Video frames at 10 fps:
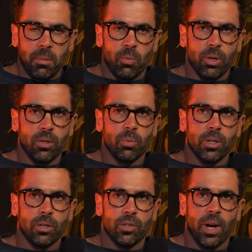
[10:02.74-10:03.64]
mean, what
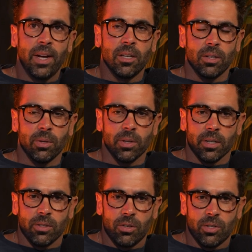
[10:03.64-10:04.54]
you're trying to do
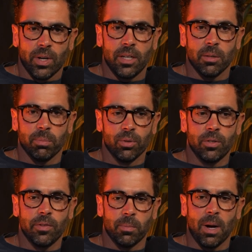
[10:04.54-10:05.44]
here is you're trying to
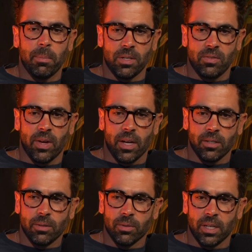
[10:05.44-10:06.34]
improve the property's
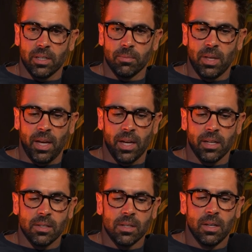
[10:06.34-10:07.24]
value, right?
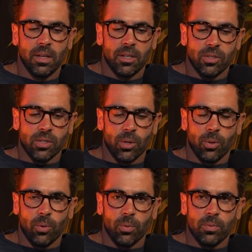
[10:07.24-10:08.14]
And
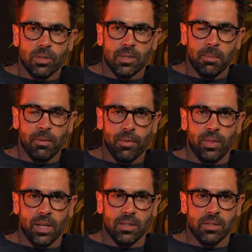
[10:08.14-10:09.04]
so some of the
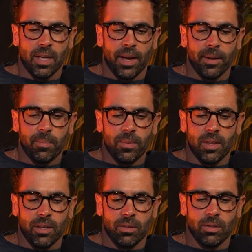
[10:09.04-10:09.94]
things that
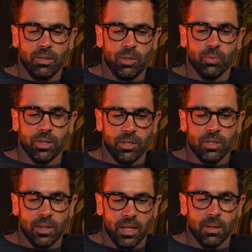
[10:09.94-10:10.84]
you really
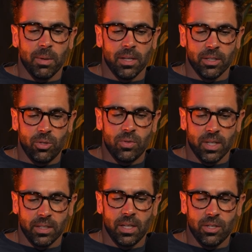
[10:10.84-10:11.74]
should think about, like you
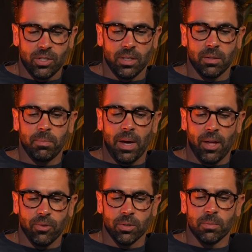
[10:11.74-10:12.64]
said, kitchen,
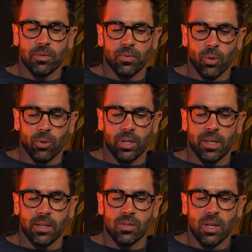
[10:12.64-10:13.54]
bathrooms,
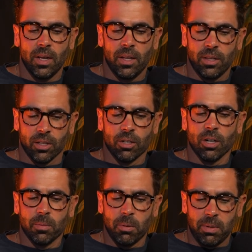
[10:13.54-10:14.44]
floorings, the
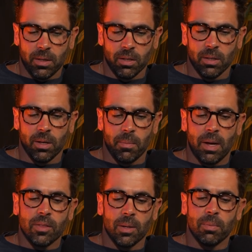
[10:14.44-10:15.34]
curb appeal
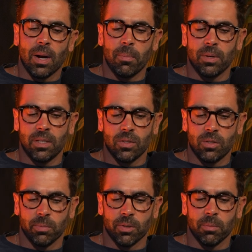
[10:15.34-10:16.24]
about that property is
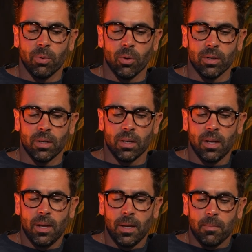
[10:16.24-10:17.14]
super important.
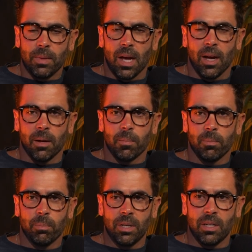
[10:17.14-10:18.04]

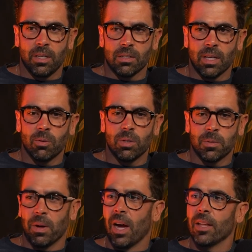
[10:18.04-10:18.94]
But it's like what's
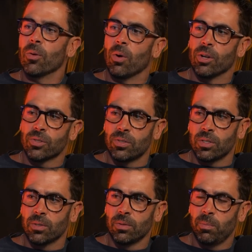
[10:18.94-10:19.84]
behind the walls
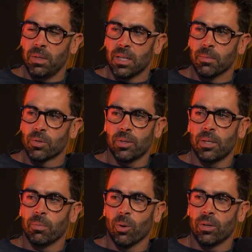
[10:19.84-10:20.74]
too becomes really
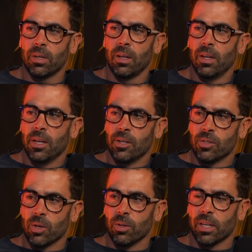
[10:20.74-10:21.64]
important.
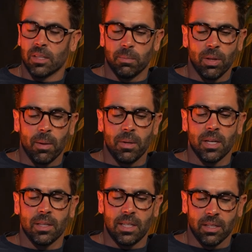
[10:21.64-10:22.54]
So like the
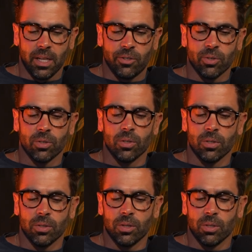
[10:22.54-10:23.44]
plumbing, the
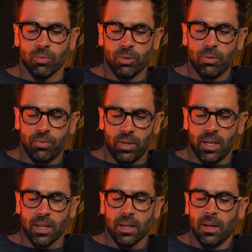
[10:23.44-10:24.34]
electrical, the
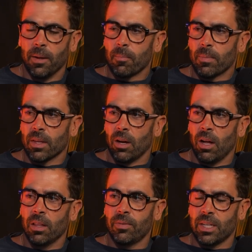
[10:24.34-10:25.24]
roofing,
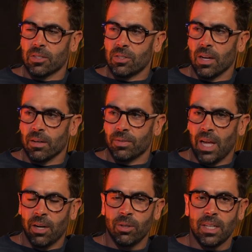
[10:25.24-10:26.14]
all of that stuff.
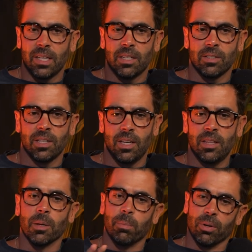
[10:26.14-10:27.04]
Not only because
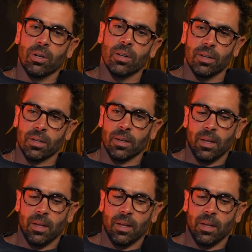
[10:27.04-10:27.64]
in the BRRRR,